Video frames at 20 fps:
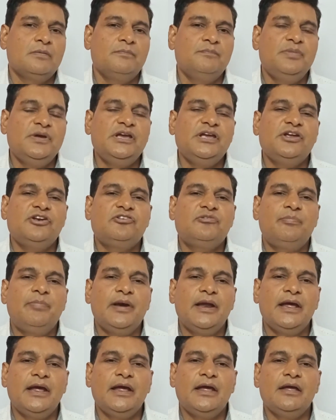be it
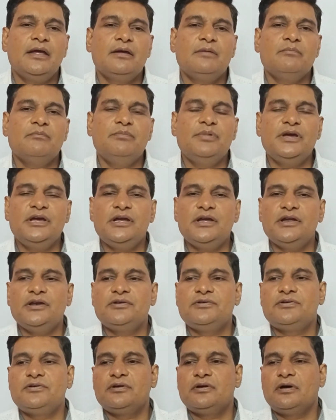play, be
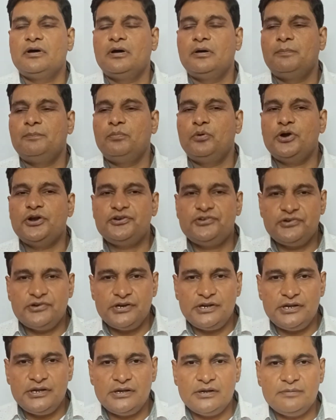it
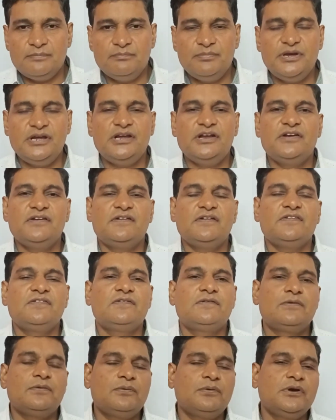poetry, be it
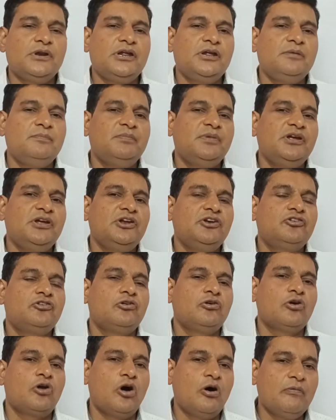story, be it
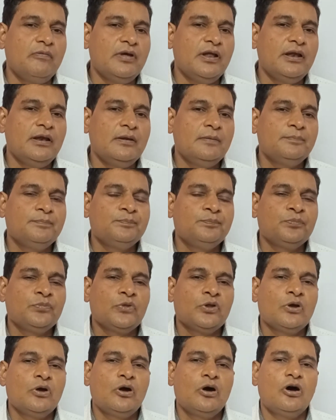novel,
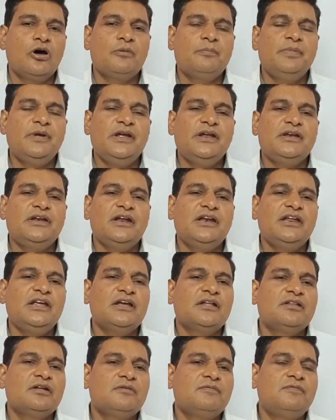or be it any
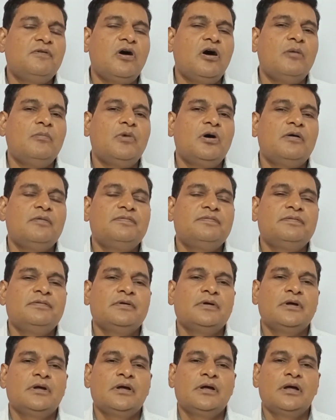other form of
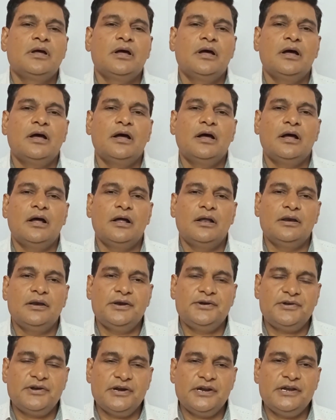
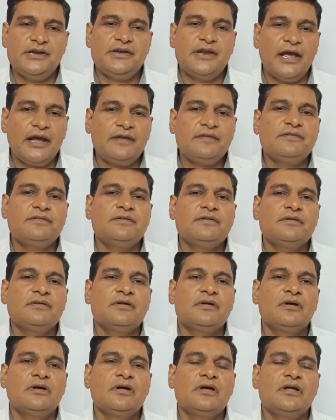literary text.
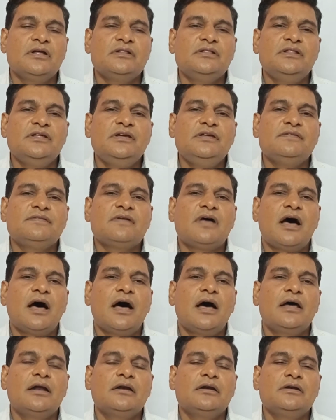These
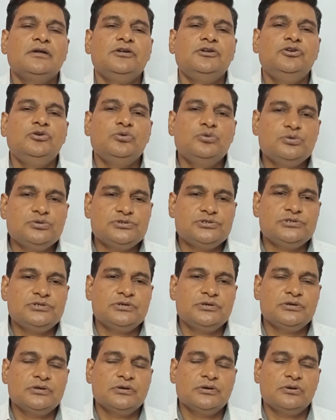are
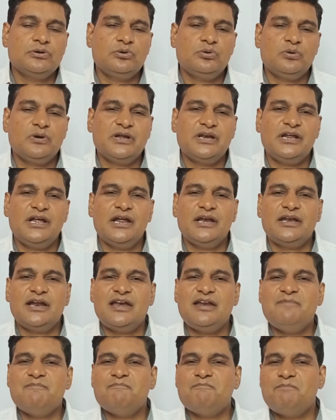used to create an
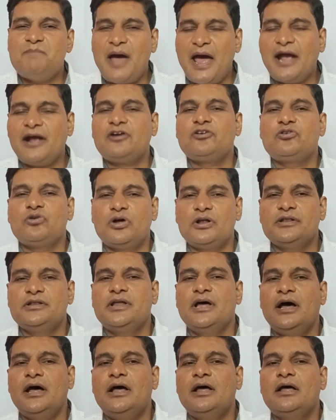impact on
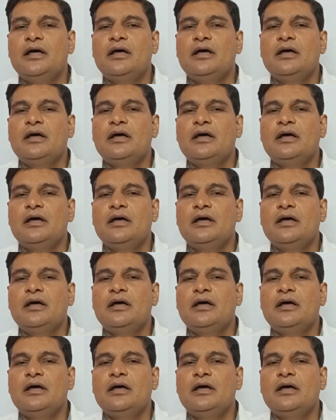the